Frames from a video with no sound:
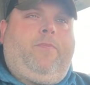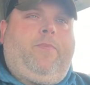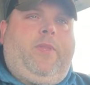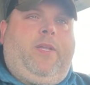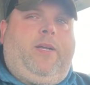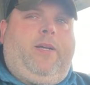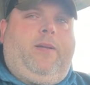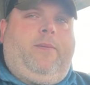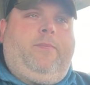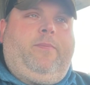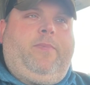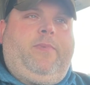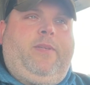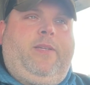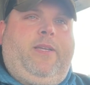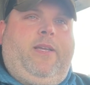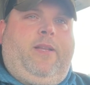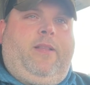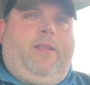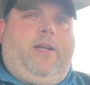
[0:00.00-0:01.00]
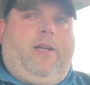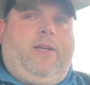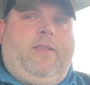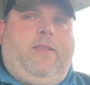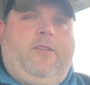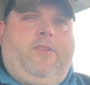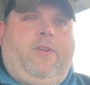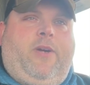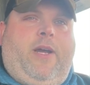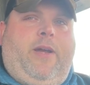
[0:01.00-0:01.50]
And a lot of
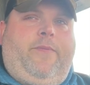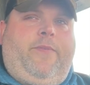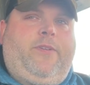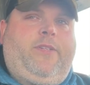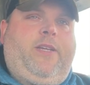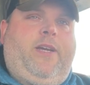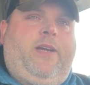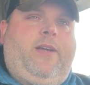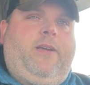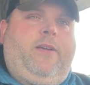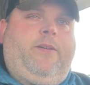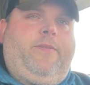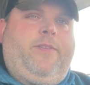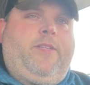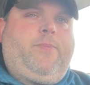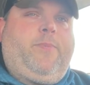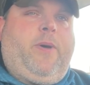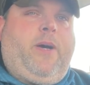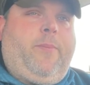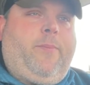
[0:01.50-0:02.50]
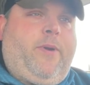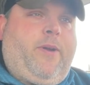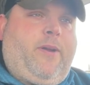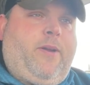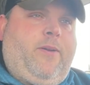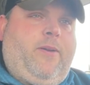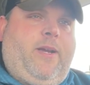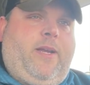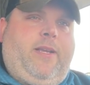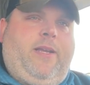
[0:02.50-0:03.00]
the drivers out here on the spot
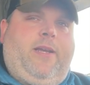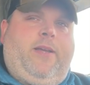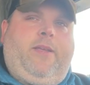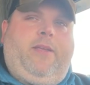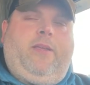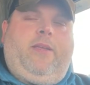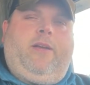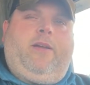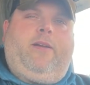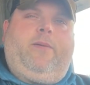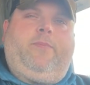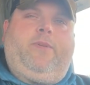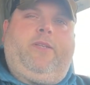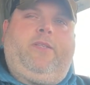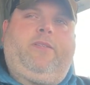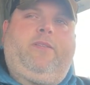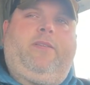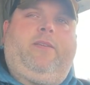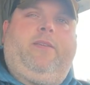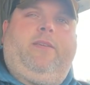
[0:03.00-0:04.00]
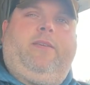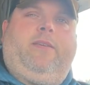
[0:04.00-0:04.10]
market right now, you hear them just,